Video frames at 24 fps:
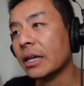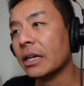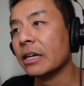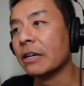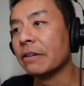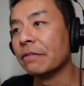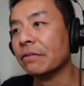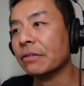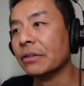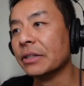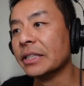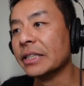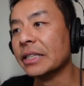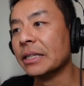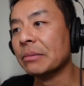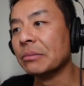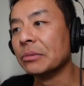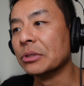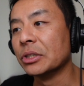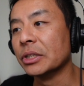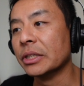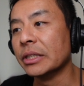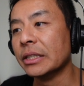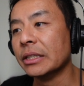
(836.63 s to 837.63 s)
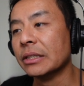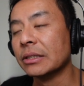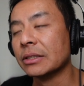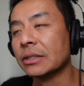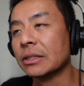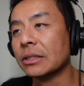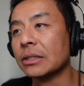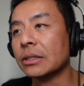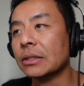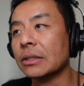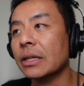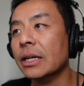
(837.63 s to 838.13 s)
for the MG.
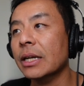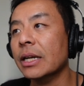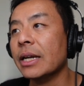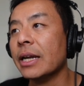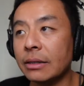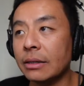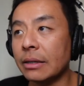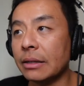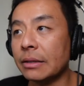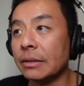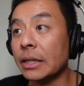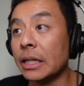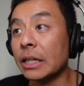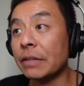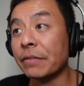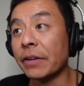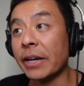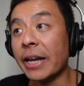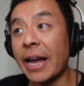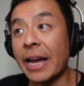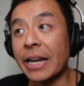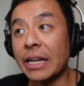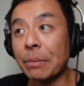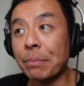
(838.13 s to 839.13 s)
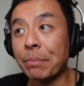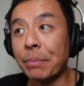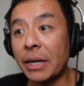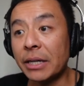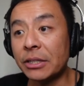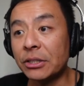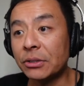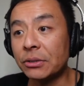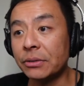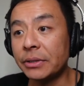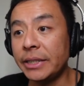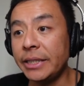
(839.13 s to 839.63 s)
So and then if I add a
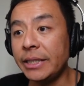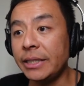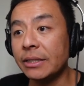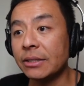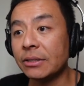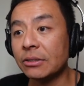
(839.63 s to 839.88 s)
battery,